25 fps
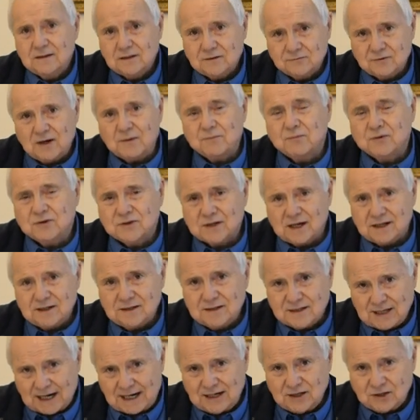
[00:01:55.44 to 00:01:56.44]

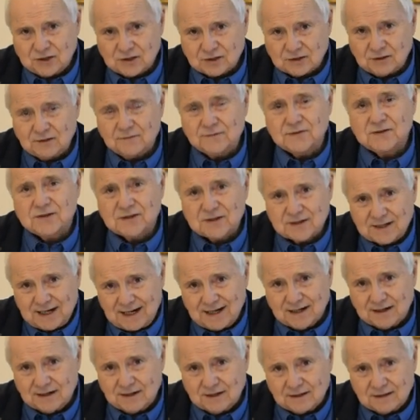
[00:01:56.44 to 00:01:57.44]
representation of
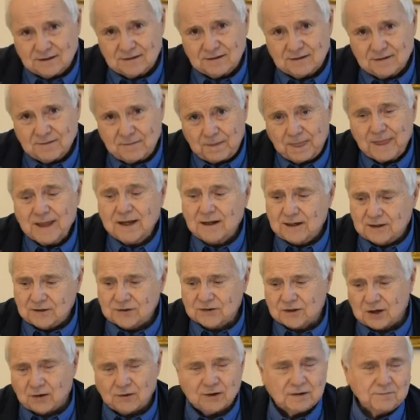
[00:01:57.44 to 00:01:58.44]
sin.
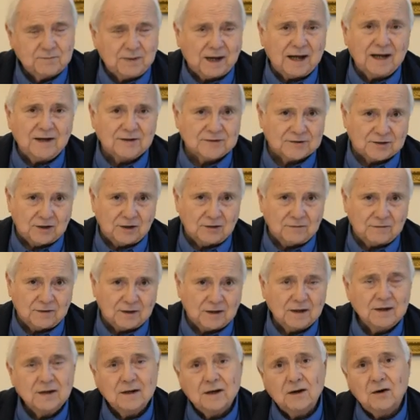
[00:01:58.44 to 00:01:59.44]
And so at
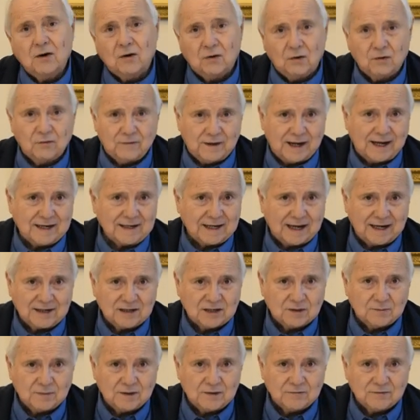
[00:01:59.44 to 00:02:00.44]
Passover, all that
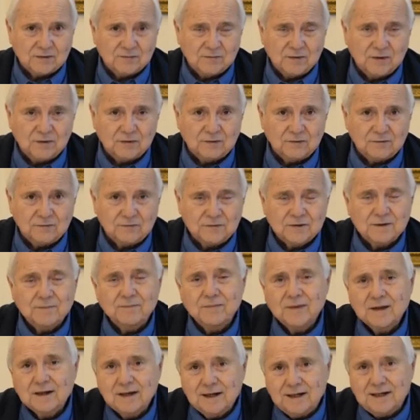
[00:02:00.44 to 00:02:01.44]
had to be removed.
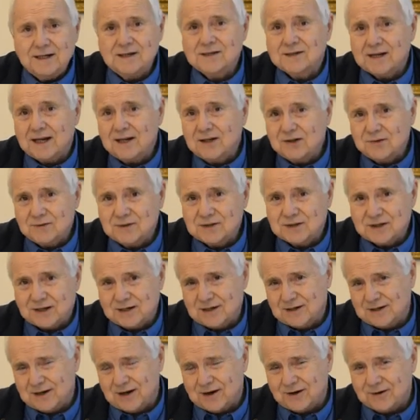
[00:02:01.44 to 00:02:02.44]
And he said to his
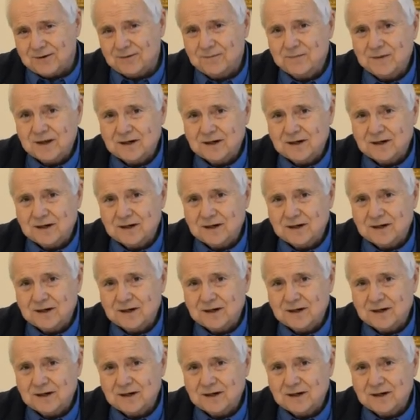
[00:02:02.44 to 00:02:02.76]
little girl,